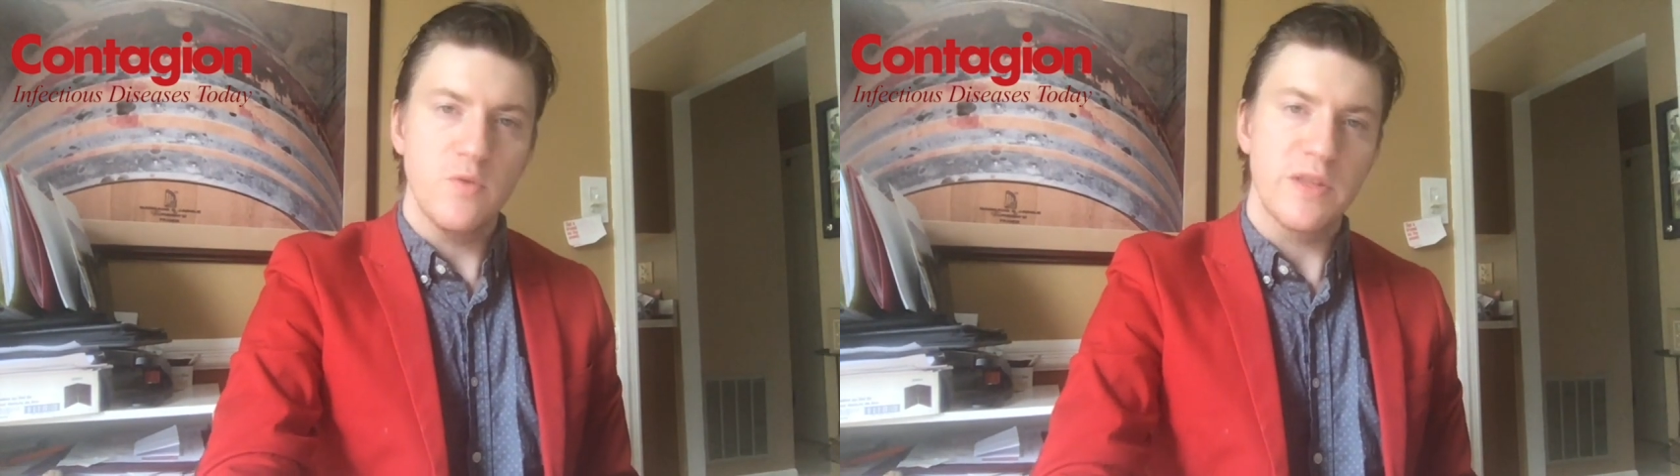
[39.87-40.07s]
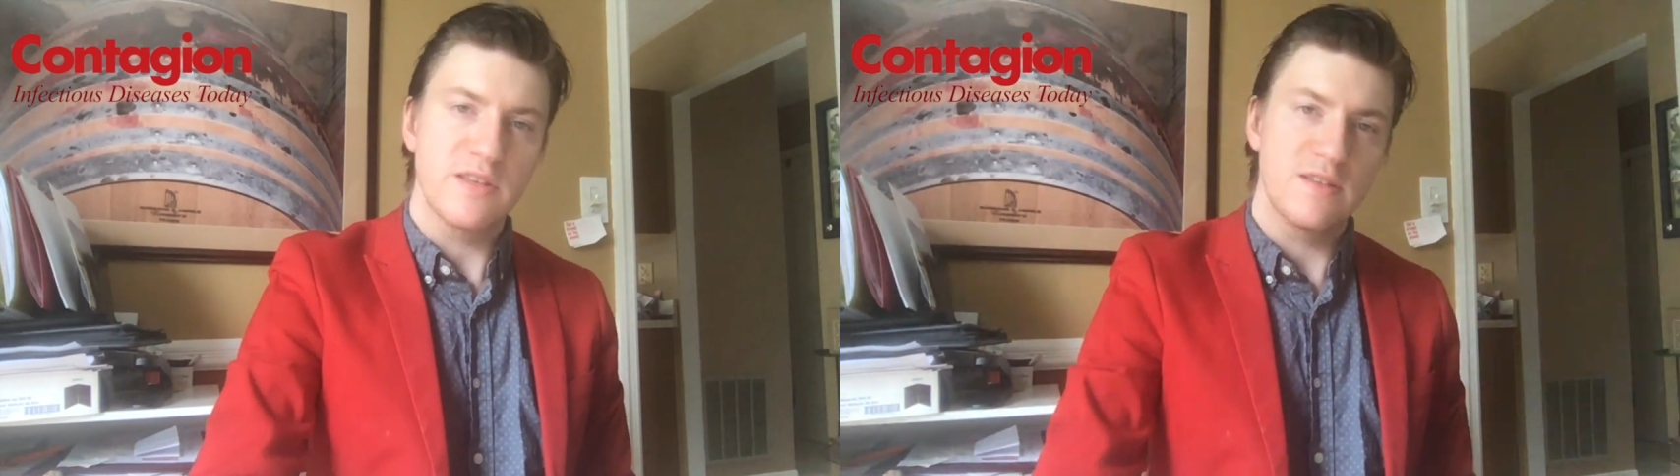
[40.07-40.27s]

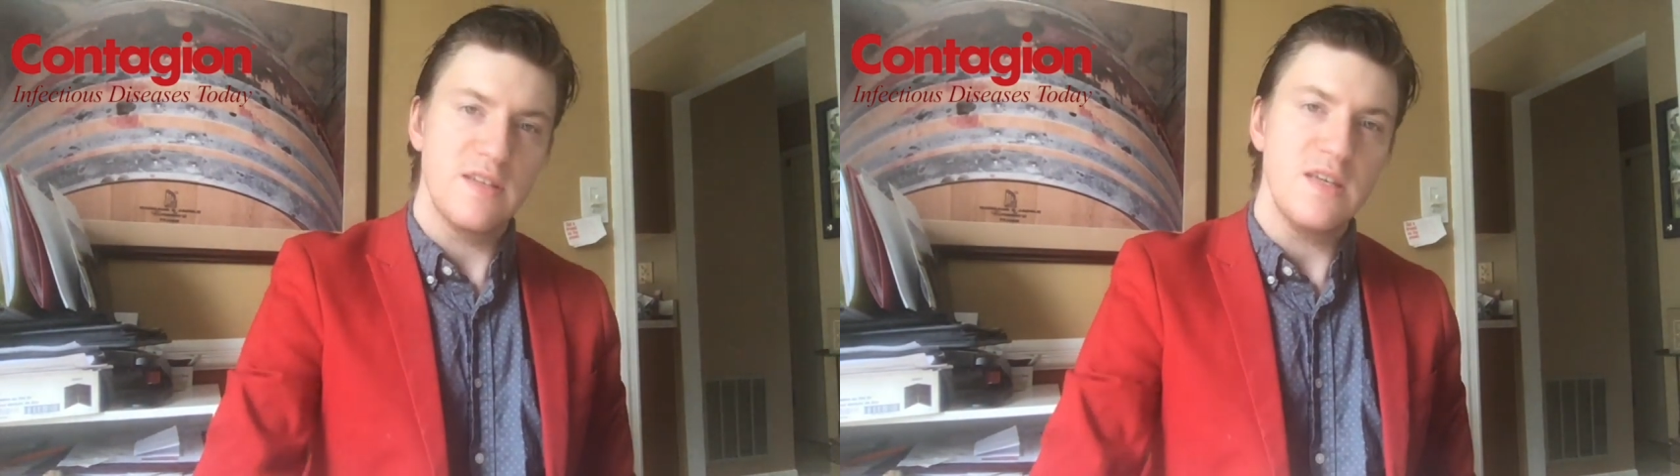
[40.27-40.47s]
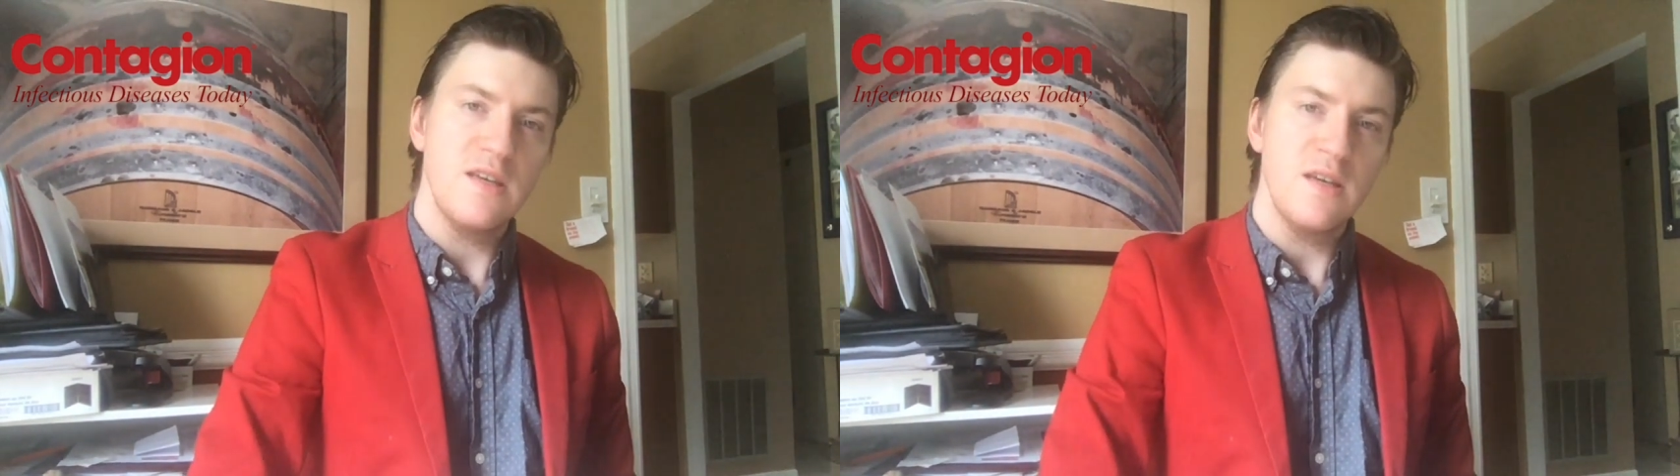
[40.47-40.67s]
with
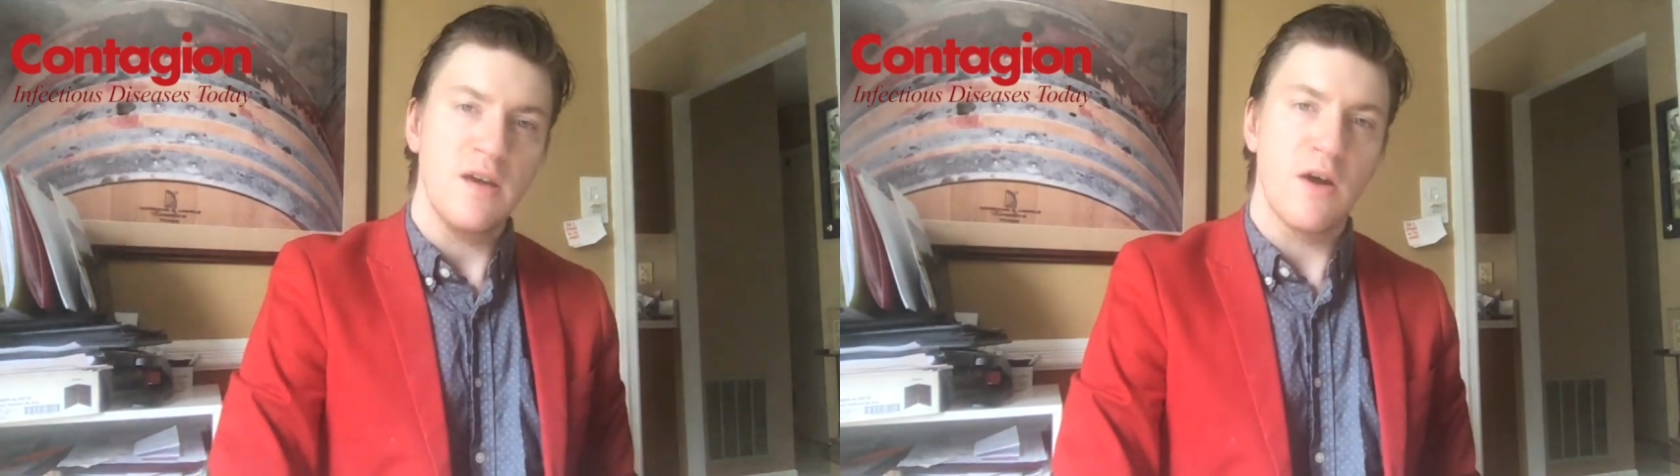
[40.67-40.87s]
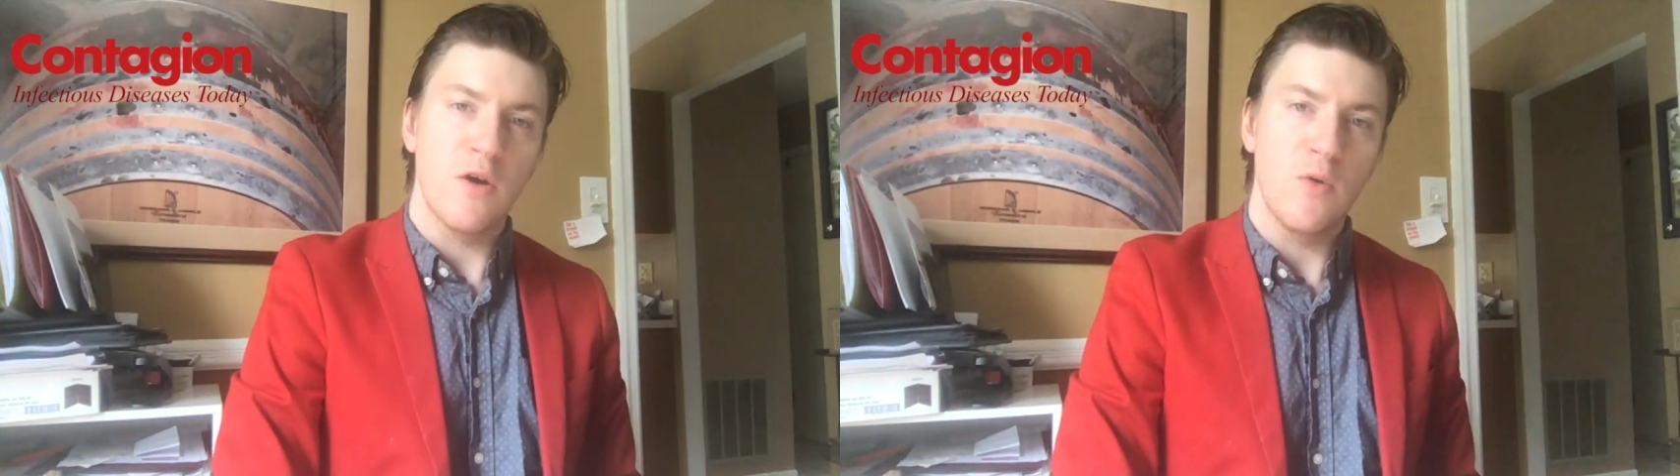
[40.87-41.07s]

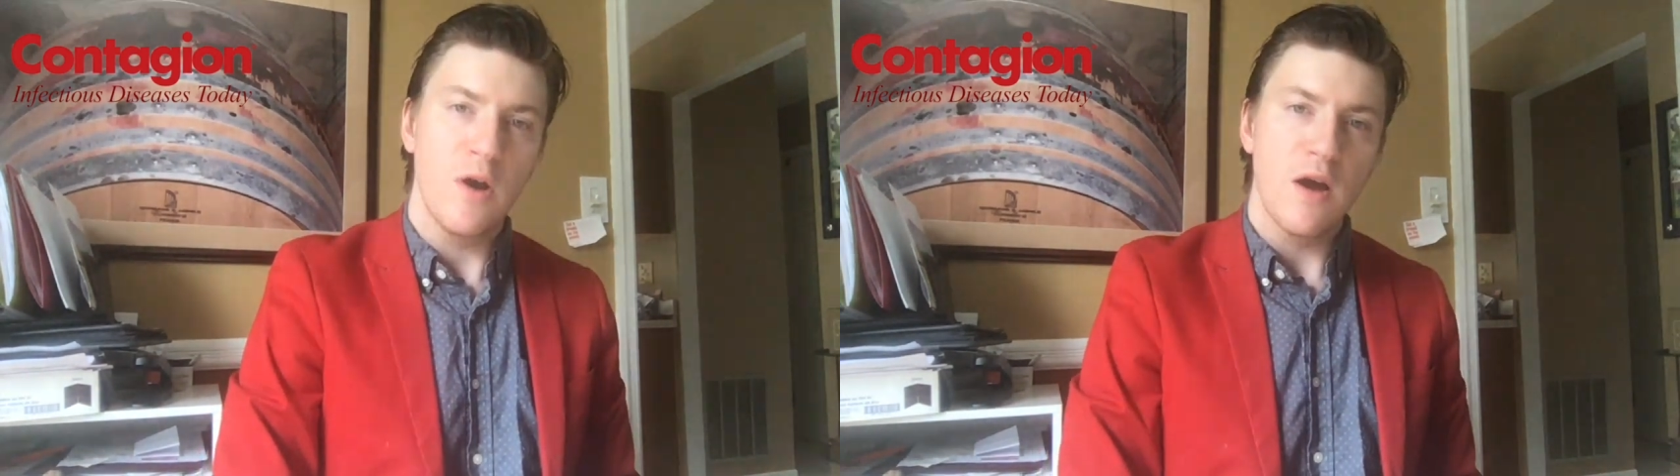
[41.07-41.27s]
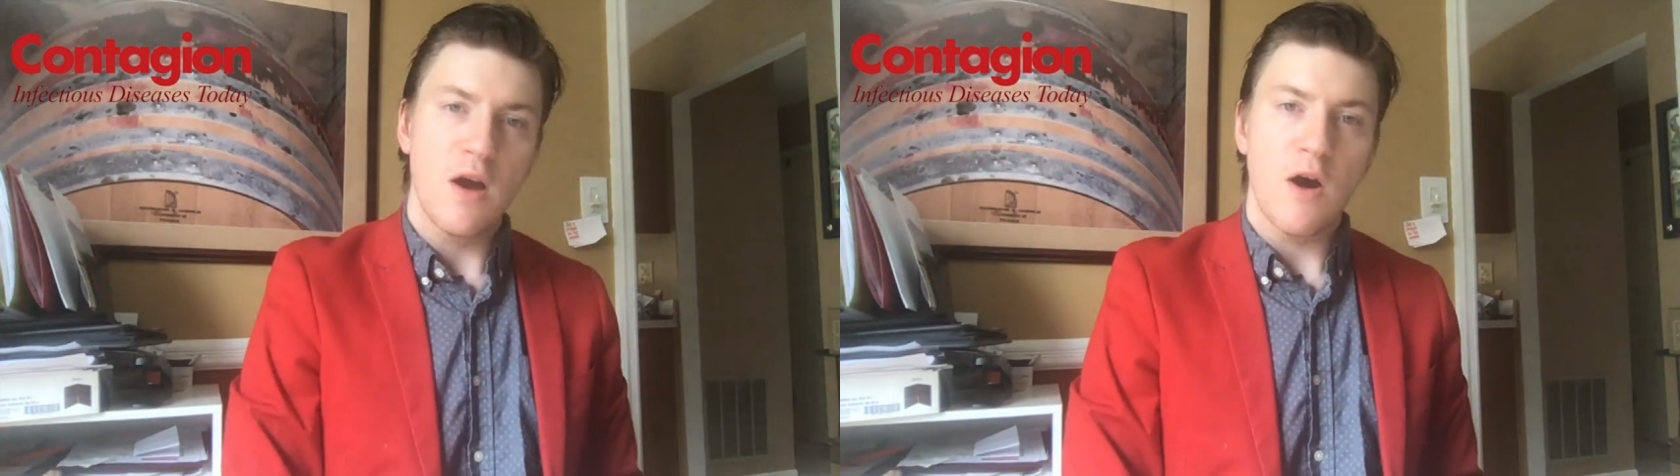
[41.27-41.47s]
CEO
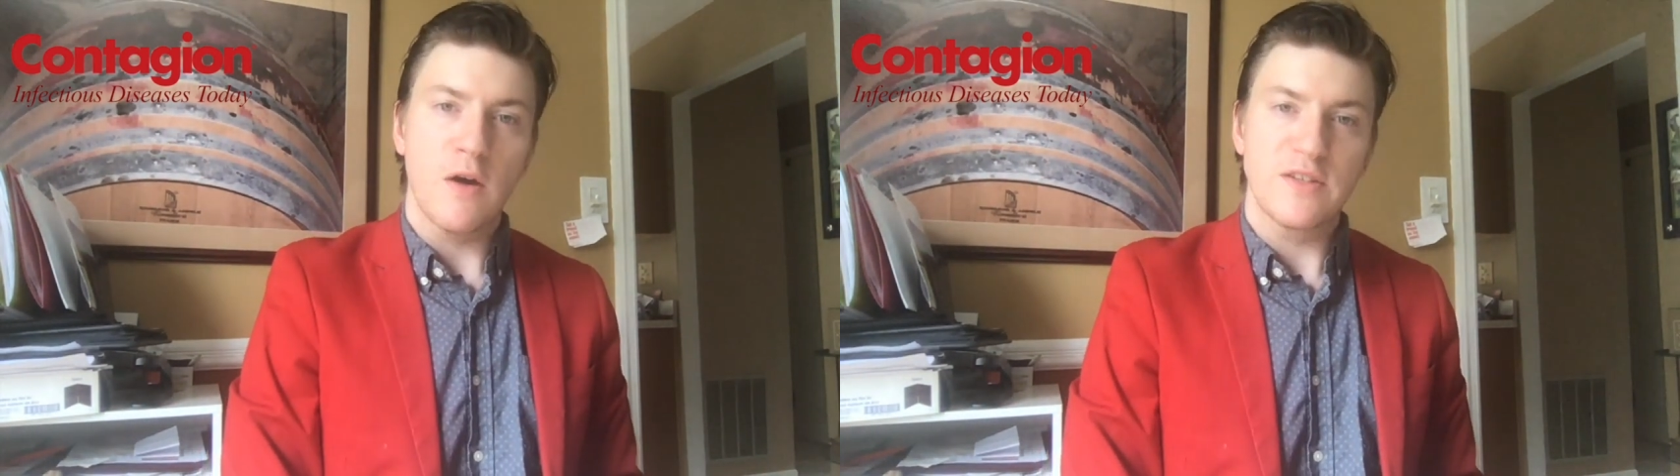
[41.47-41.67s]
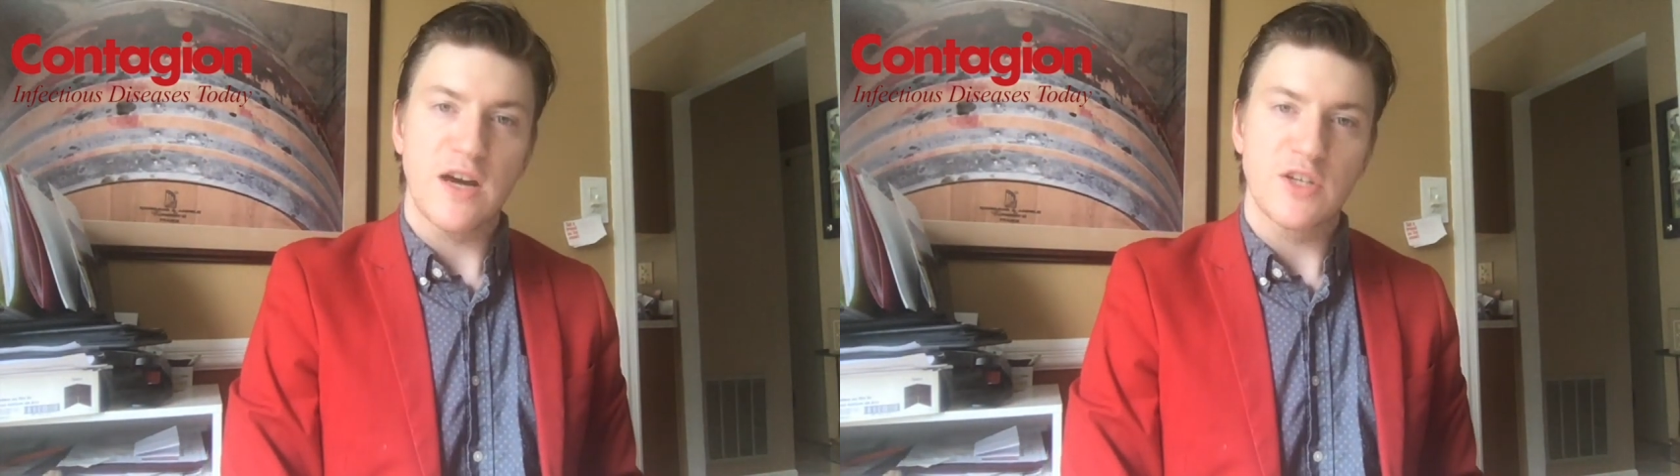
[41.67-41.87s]

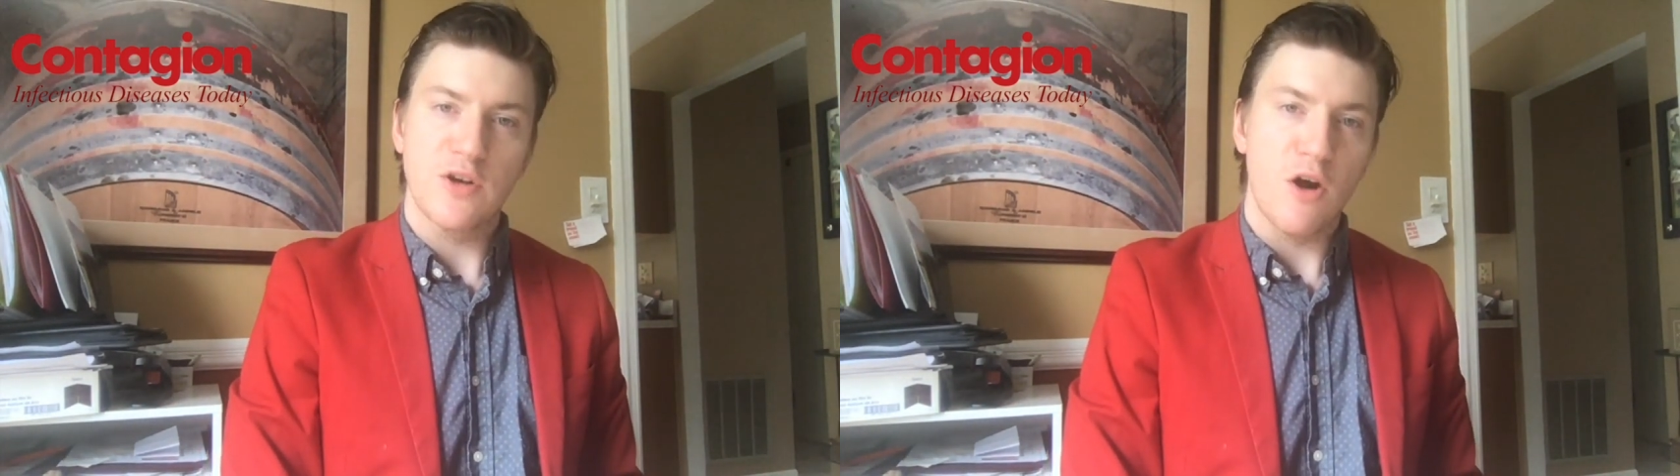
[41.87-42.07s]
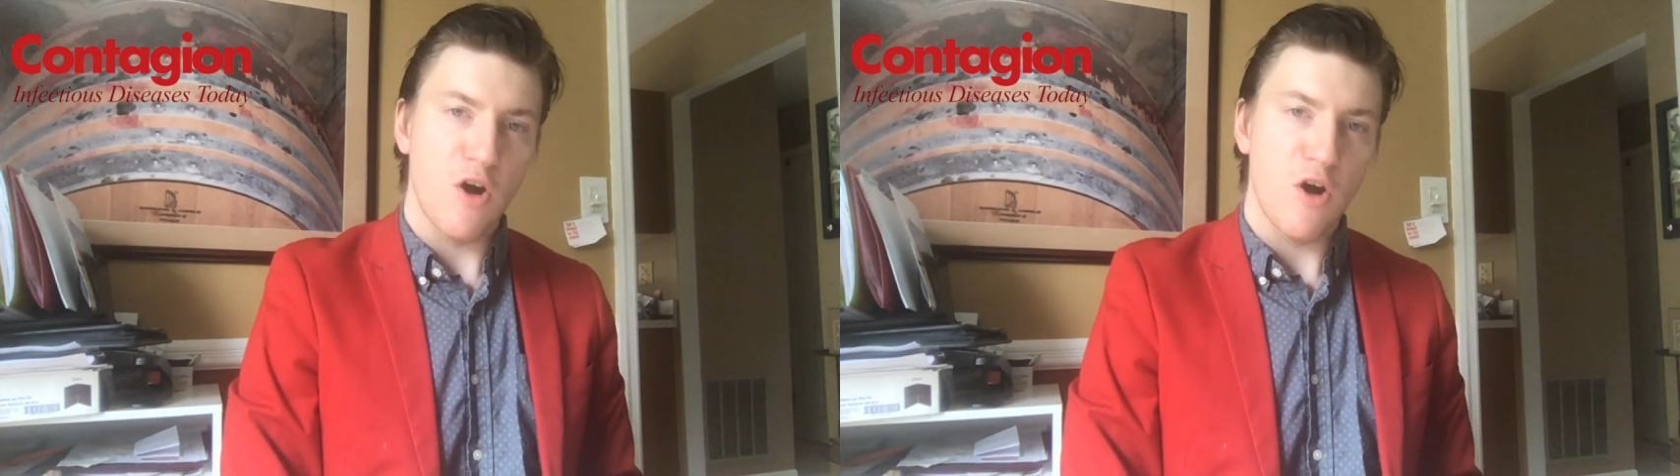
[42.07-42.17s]
Dr.